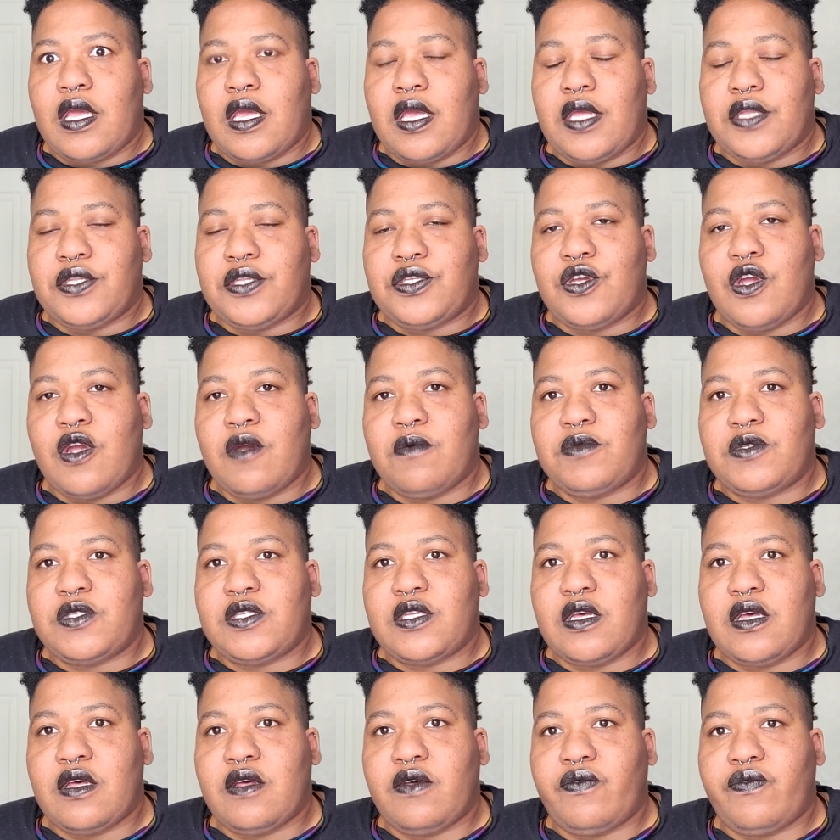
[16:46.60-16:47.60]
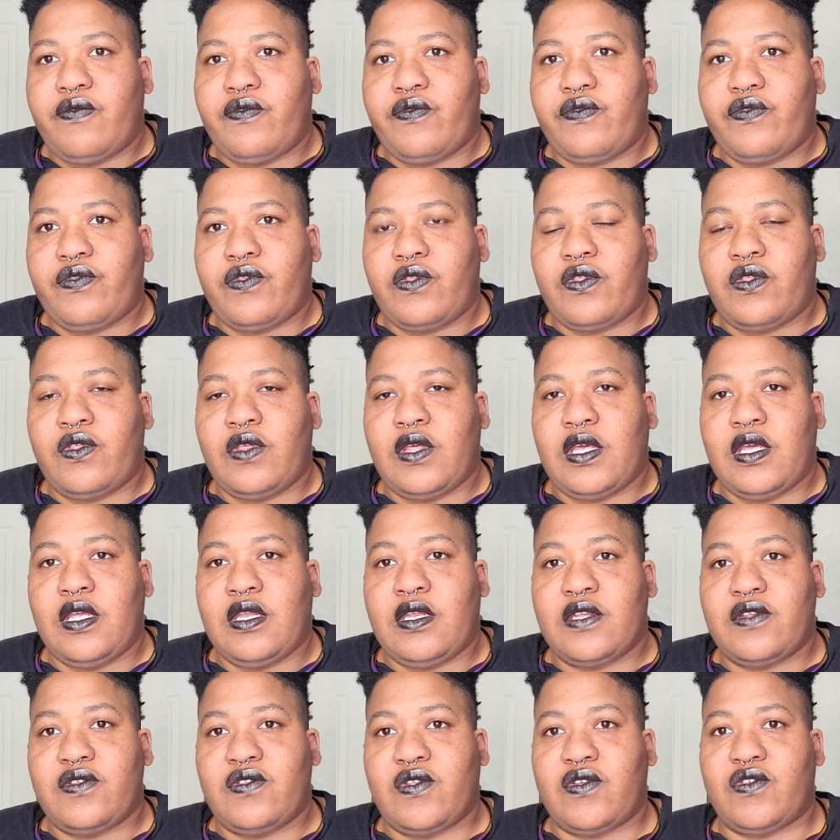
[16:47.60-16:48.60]
in terms of the
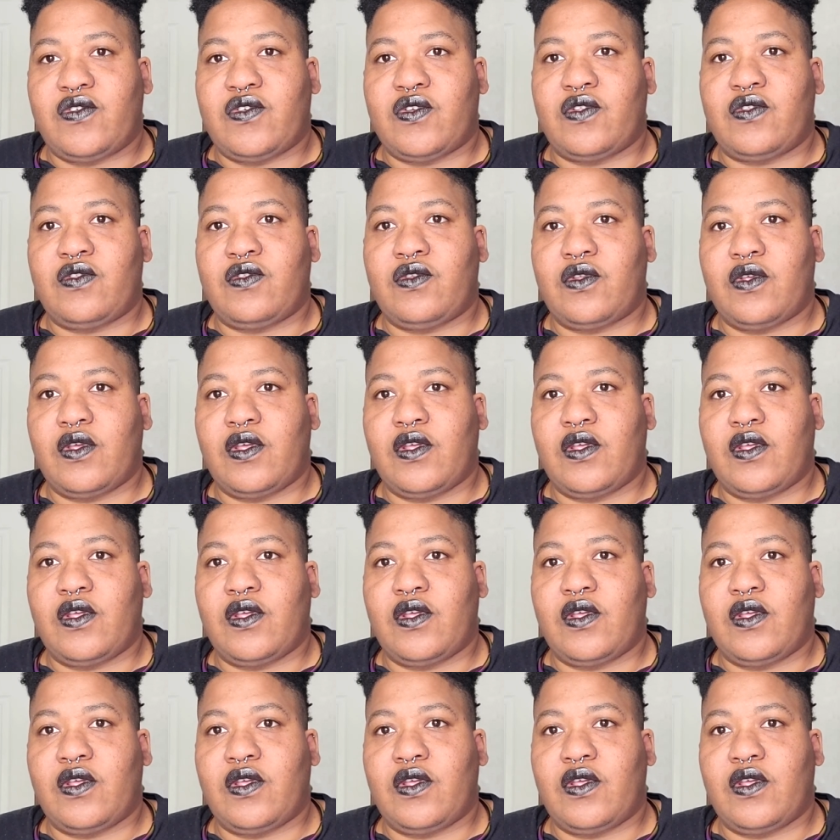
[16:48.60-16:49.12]
decisions,